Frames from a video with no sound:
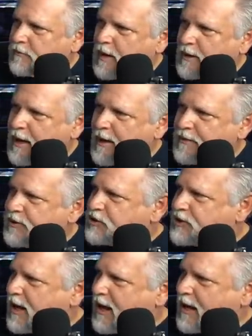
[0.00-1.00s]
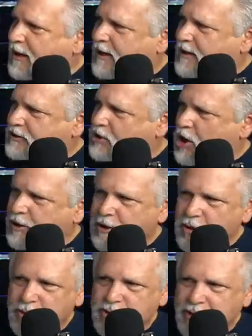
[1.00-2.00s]
Again, this tank has gone
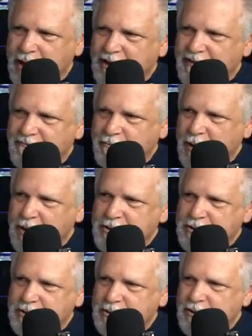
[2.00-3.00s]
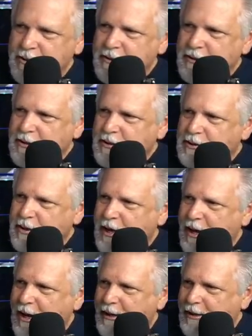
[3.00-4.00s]
into a state of peace,
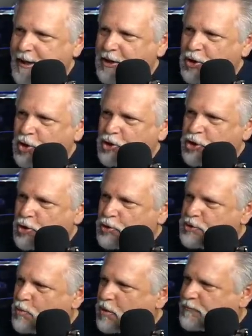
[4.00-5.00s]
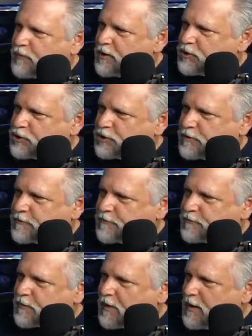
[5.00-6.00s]
and it could use more fish.
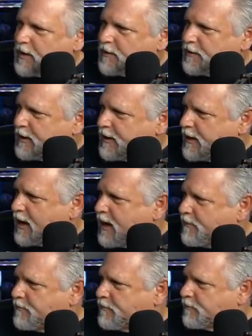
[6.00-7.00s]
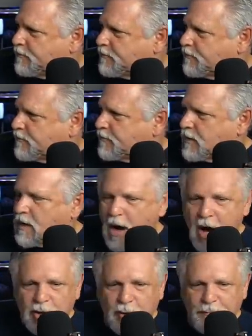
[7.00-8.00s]
The
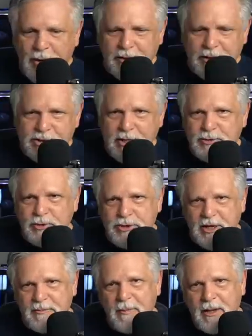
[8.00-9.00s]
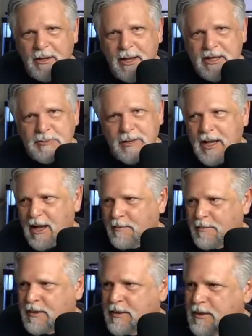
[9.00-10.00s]
Otopharynx tetrastigma has become,